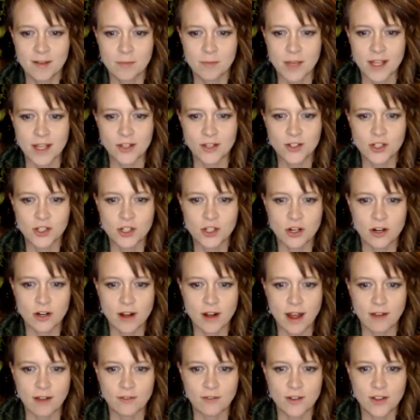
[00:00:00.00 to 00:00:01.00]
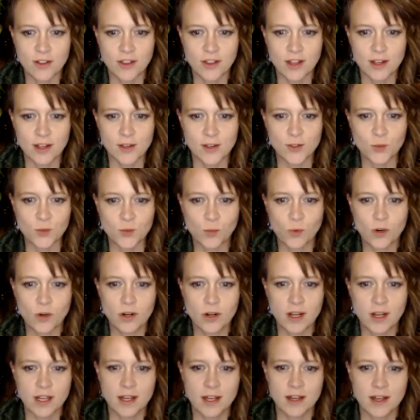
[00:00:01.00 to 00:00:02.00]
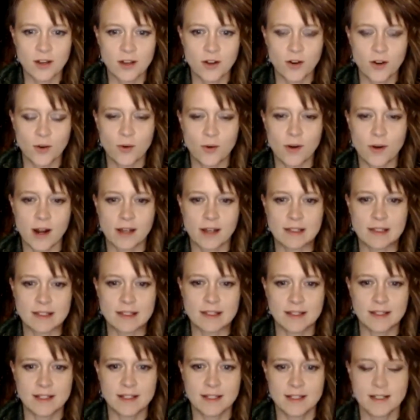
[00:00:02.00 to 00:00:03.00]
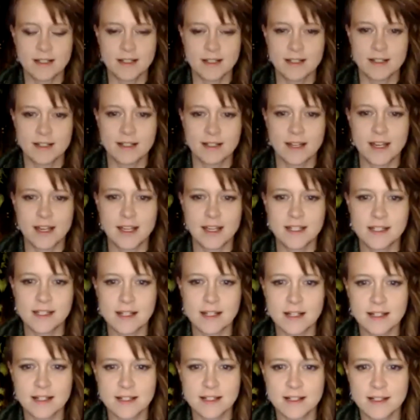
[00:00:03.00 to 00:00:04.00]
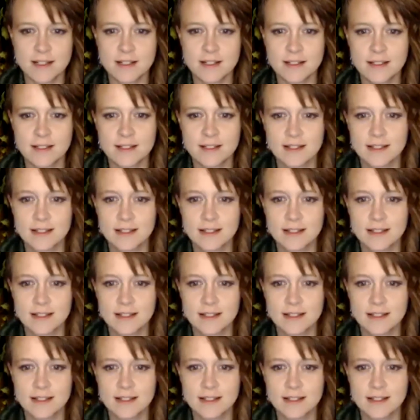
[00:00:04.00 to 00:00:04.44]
Make sure everything is working correctly. Hey, Donna.